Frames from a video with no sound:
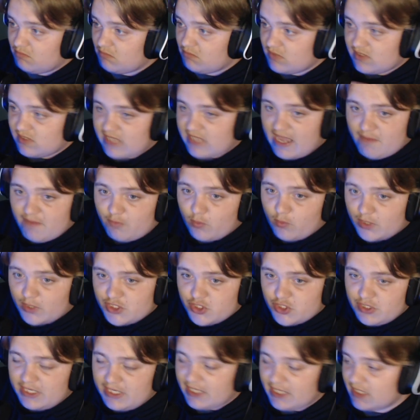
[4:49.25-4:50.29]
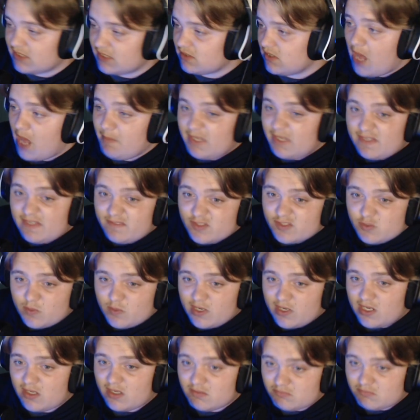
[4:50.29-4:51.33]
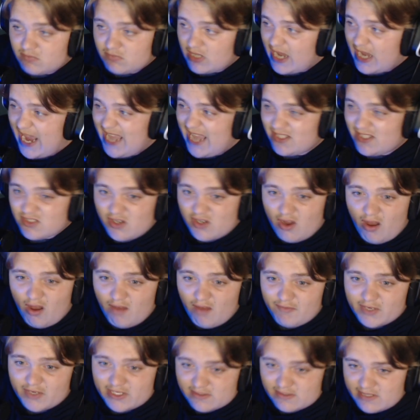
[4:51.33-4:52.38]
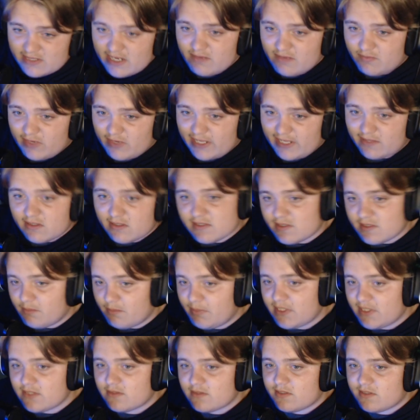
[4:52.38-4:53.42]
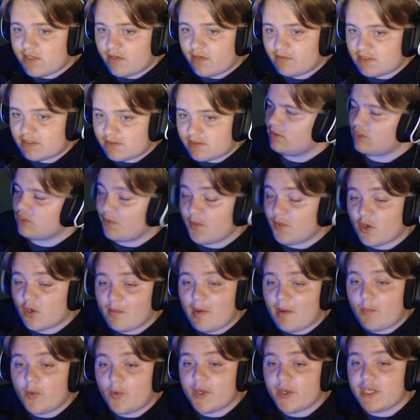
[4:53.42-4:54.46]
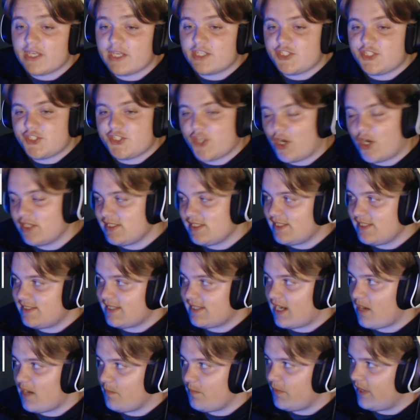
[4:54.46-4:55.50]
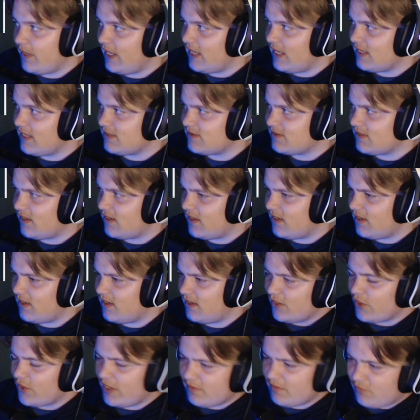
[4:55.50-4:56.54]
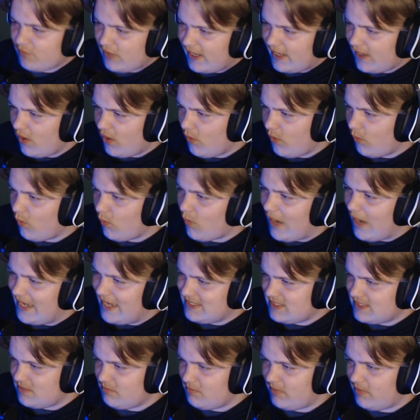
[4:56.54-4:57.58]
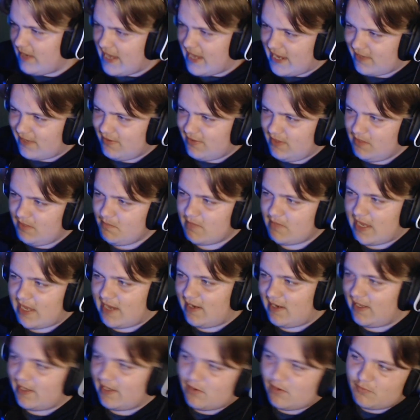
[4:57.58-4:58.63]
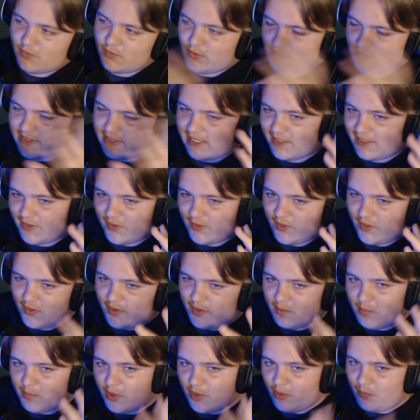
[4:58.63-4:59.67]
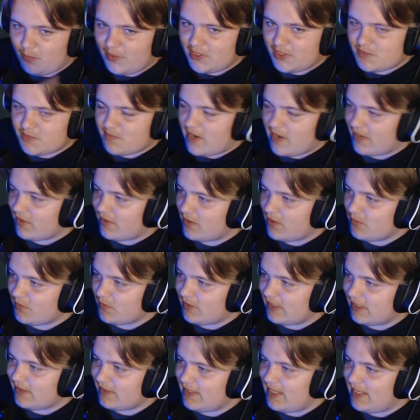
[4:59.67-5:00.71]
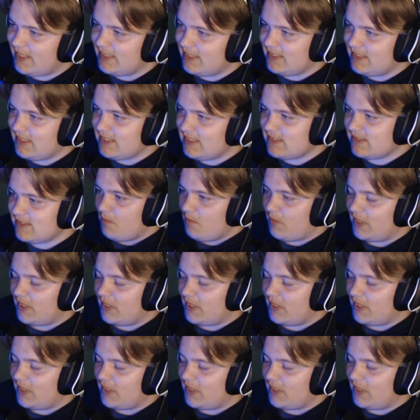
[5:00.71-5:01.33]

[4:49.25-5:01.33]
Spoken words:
It's there for what you need it. I'm gonna give this one a 8.5 out of 10 for like the simplicity of it. So we got my boy Sharky set up. He has going for like a white and black theme, and like of course like the purplish background with like the LEDs.